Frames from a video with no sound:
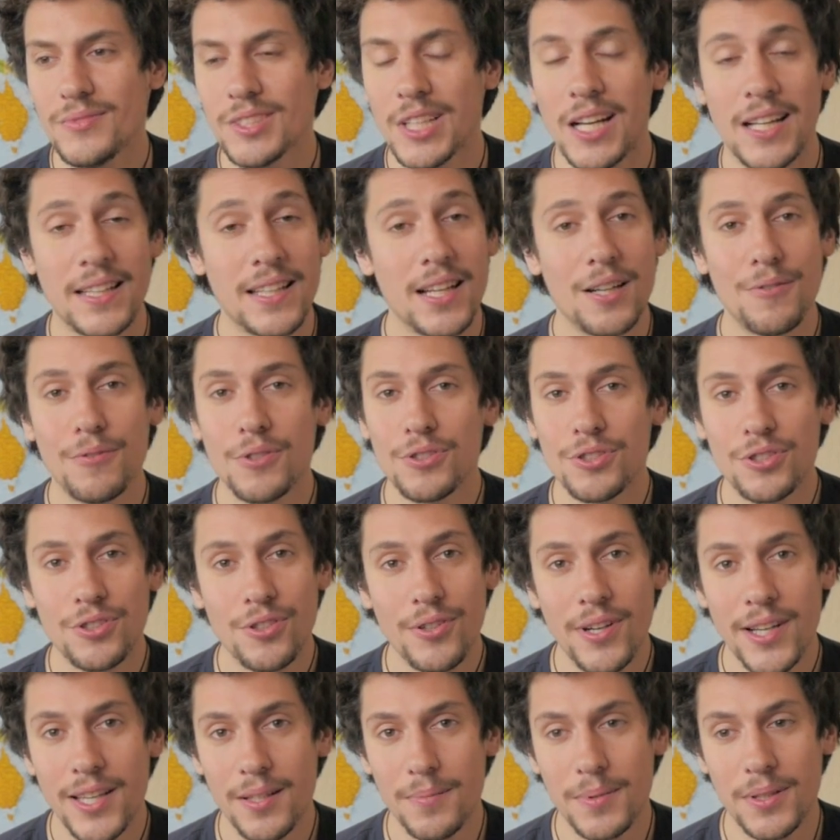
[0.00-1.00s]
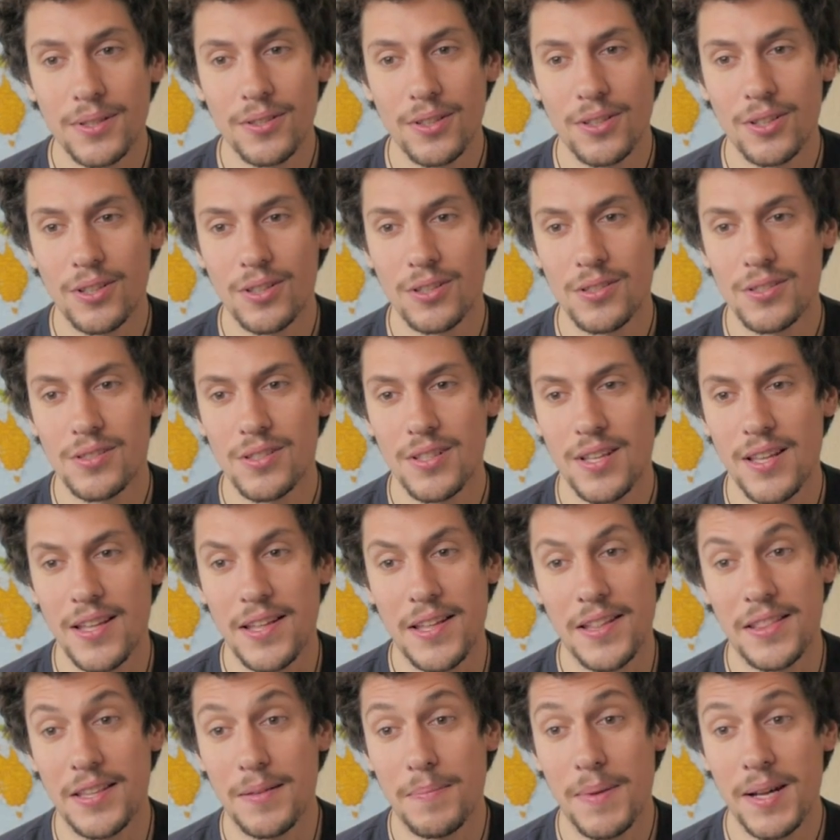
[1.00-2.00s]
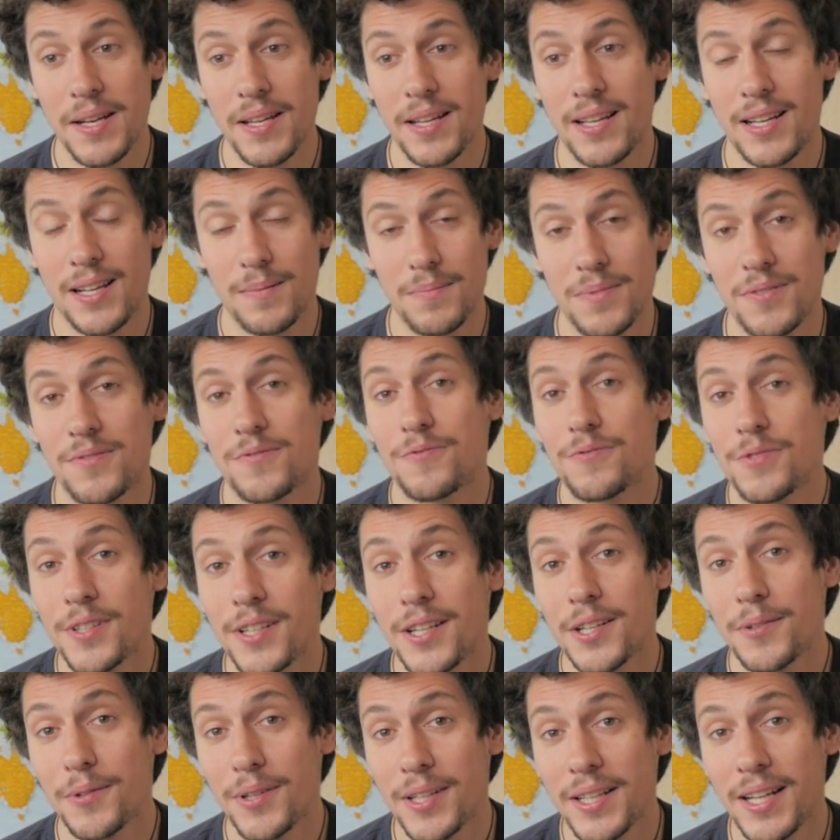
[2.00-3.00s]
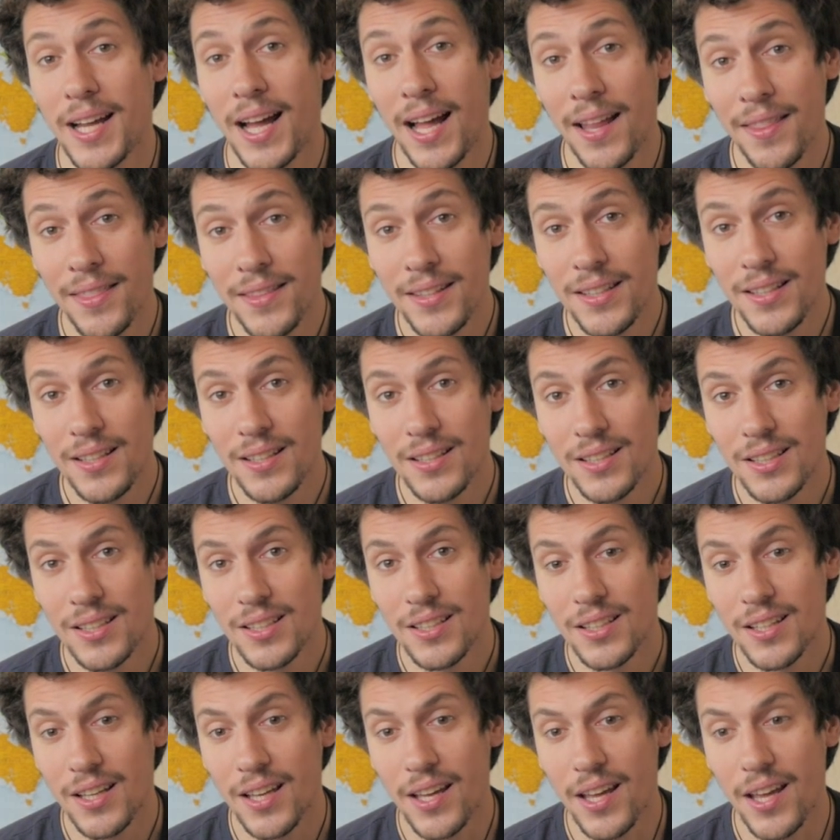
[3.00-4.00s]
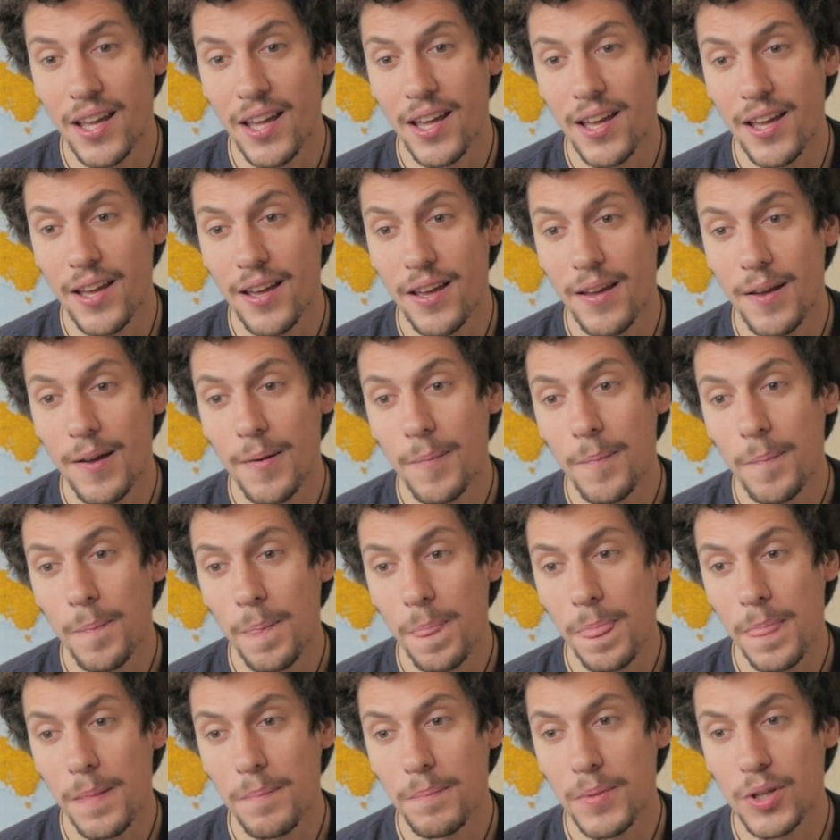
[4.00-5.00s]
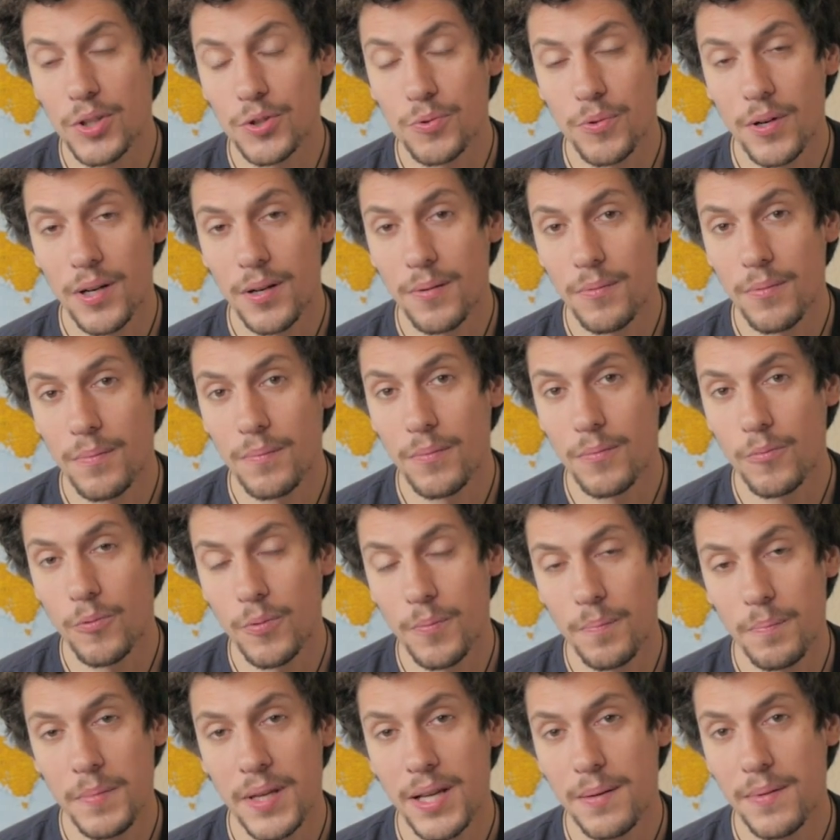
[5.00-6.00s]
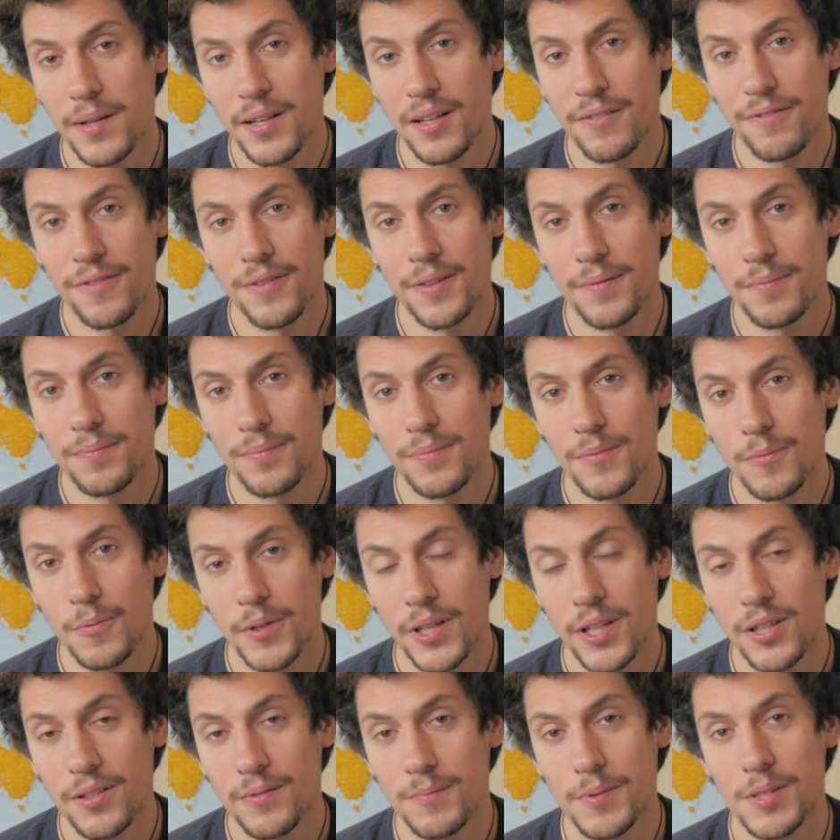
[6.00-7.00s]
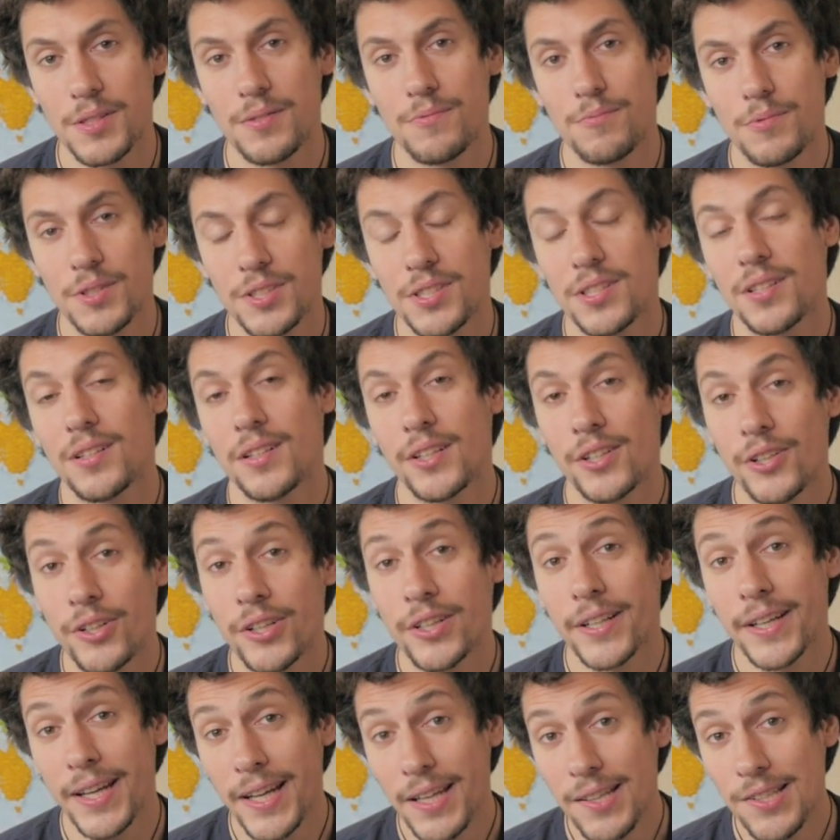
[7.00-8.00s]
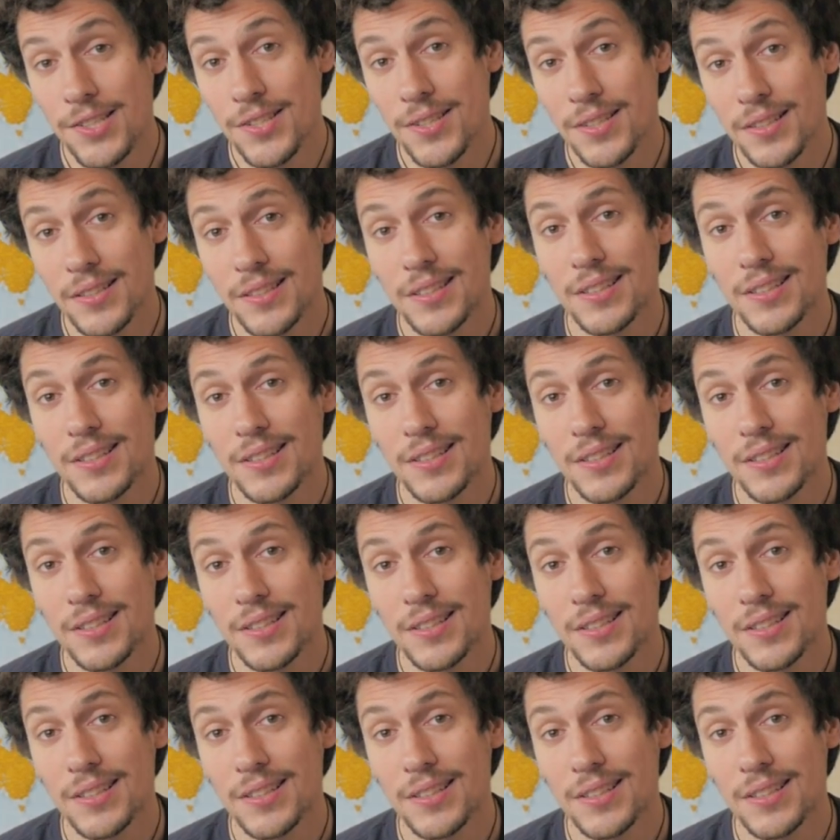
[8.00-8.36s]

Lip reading: And that was great because the money comes really handy, because me and my girlfriend, we recently got engaged.